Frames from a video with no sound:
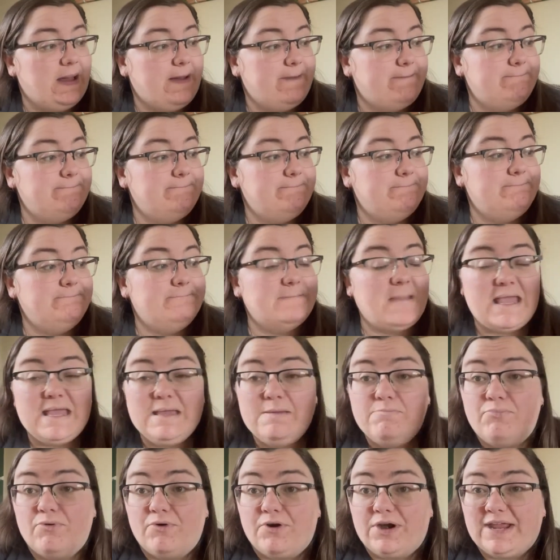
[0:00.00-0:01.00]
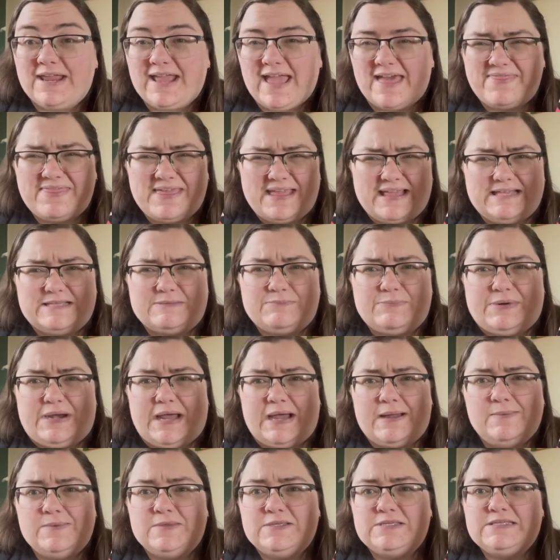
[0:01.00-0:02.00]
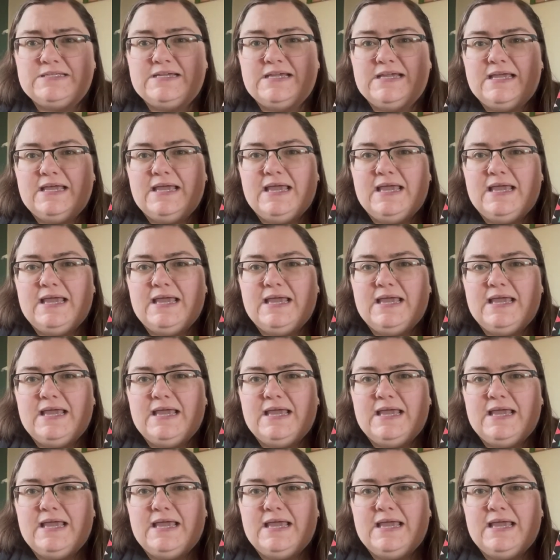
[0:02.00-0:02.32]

Mabry, I think it's pronounced.